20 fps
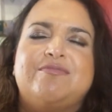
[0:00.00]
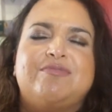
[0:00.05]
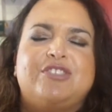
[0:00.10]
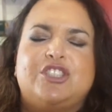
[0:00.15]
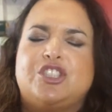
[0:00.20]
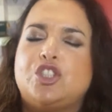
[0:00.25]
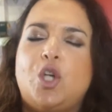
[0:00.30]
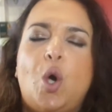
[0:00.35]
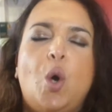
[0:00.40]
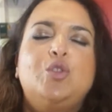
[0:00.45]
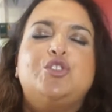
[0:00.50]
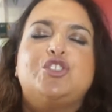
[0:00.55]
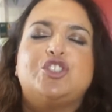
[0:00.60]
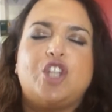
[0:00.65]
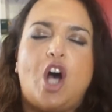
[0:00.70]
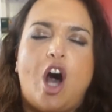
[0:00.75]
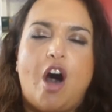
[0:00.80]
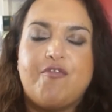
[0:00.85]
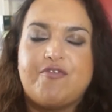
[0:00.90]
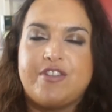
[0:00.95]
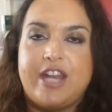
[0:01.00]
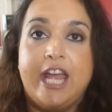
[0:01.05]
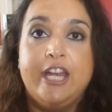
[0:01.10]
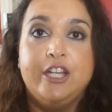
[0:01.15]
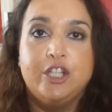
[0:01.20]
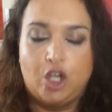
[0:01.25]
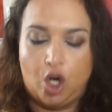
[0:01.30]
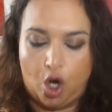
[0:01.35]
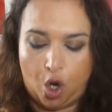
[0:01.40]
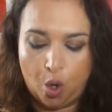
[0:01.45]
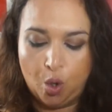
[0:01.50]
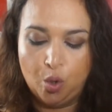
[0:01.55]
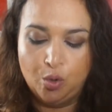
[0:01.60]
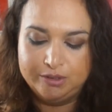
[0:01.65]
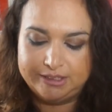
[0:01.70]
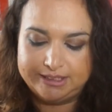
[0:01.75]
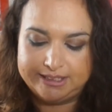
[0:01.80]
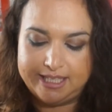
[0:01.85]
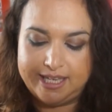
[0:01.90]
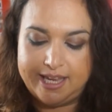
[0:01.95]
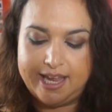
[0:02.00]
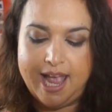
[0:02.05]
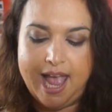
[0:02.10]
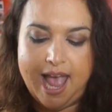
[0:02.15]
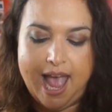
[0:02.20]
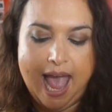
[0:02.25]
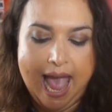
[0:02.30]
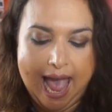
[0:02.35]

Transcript: so soft and cozy